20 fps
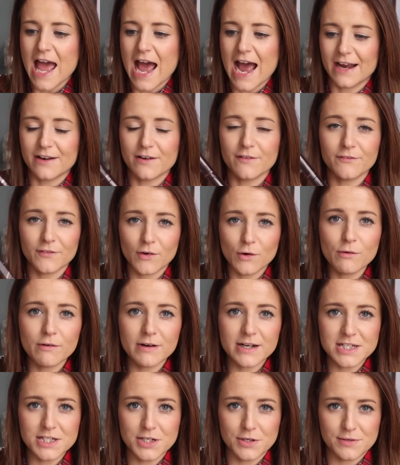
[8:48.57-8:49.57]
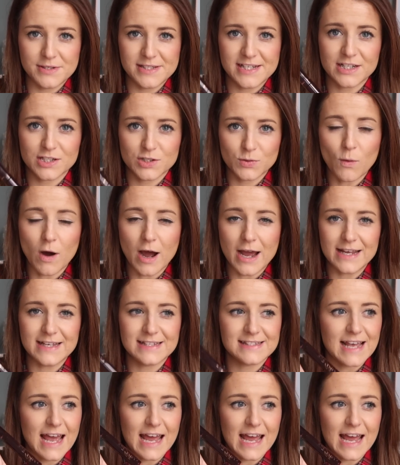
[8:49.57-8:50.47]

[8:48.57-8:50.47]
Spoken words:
and I've already used it twice,